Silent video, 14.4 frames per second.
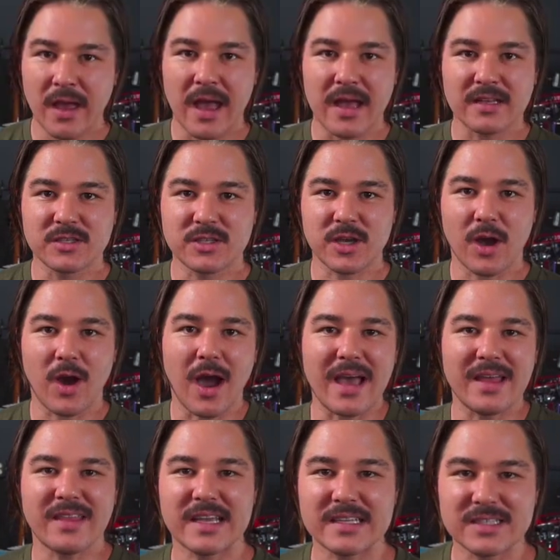And so I
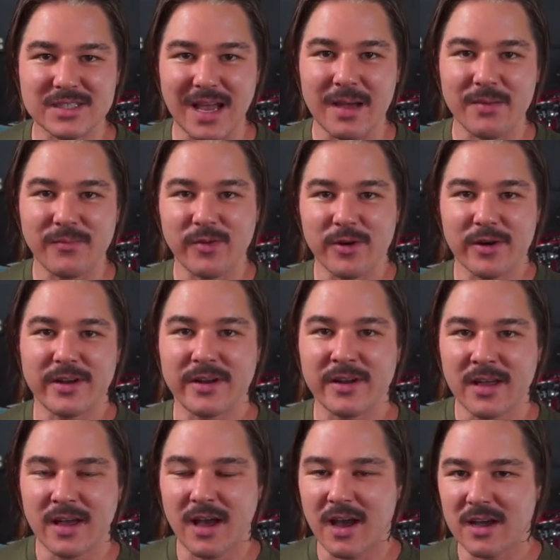think it's time for an
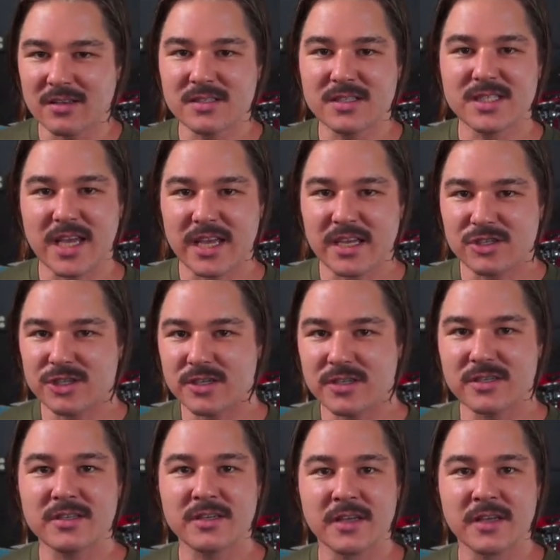unsanctioned